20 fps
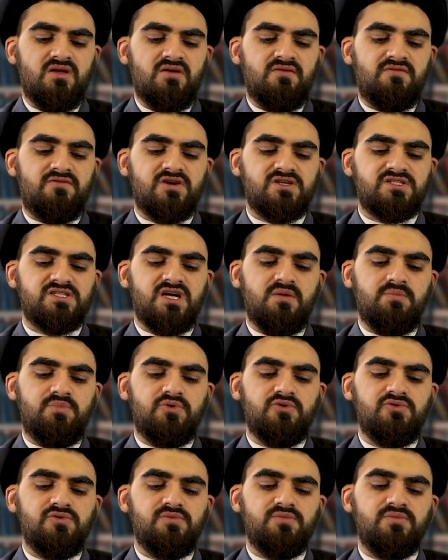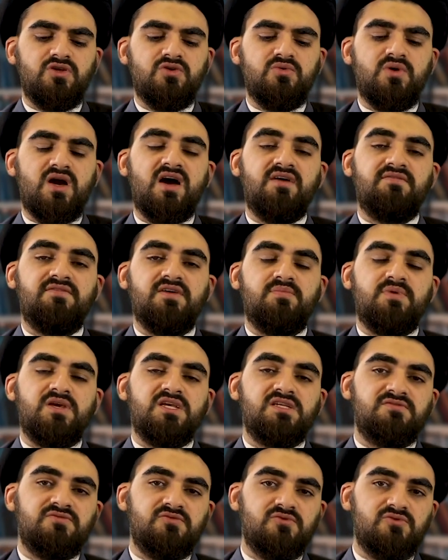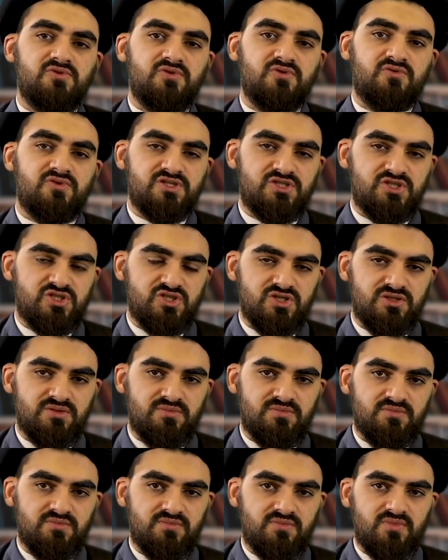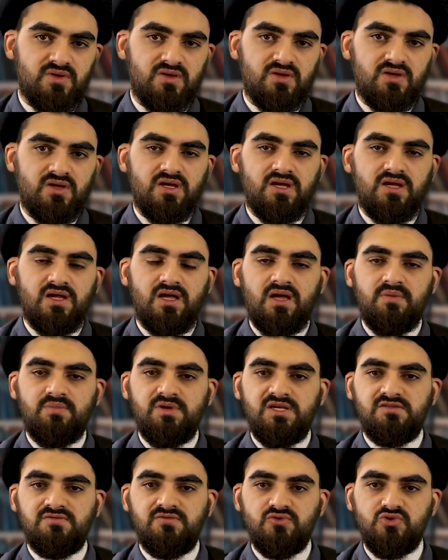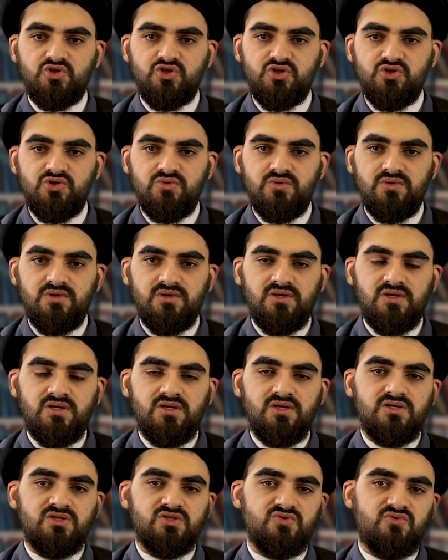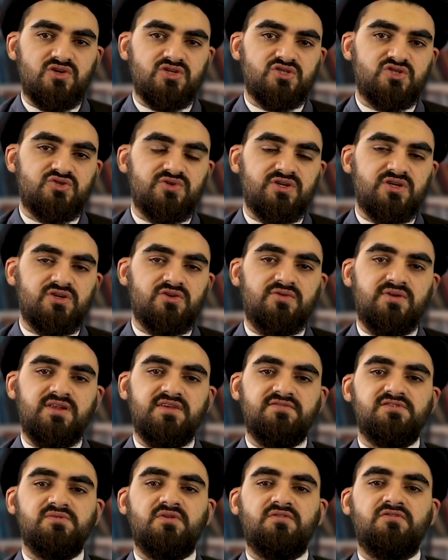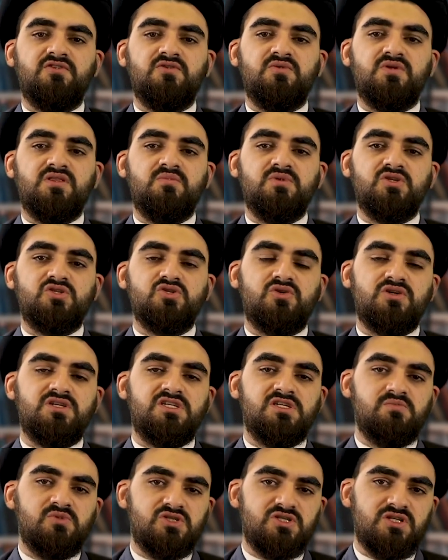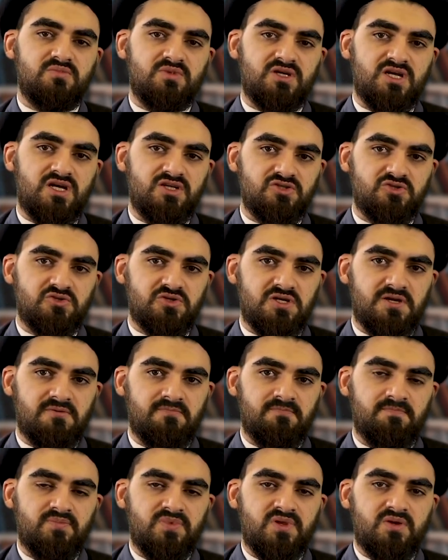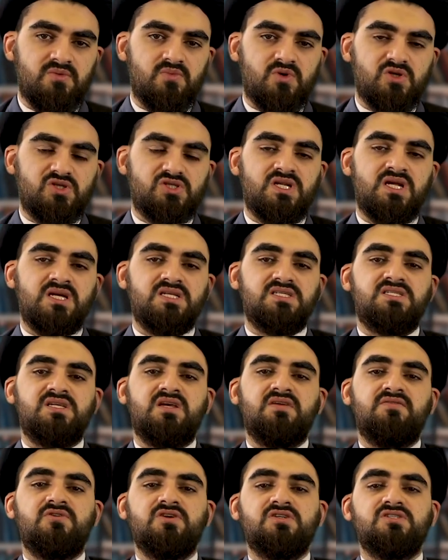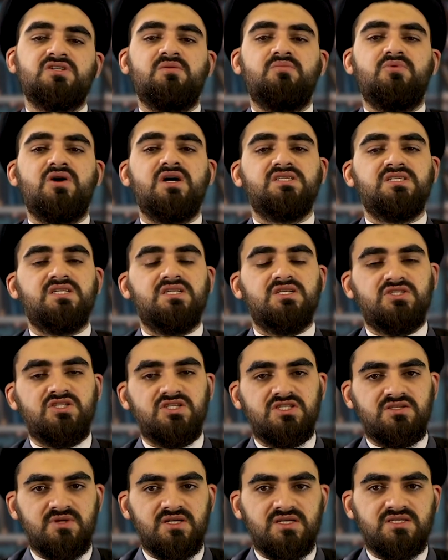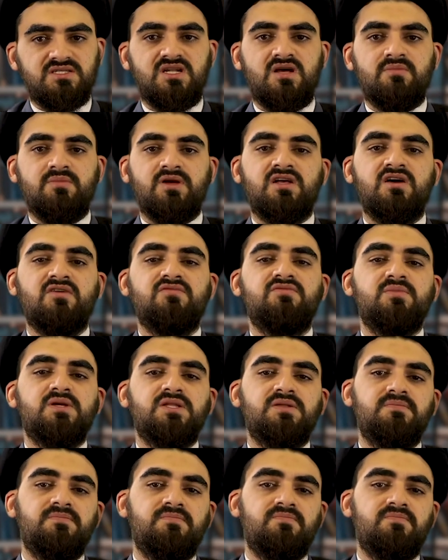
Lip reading: For example, you have a peaceful Christian, a peaceful Jew, Zoroastrian who lives with you in the majority Muslim country, which, let's say, for example, has a legitimate Islamic government.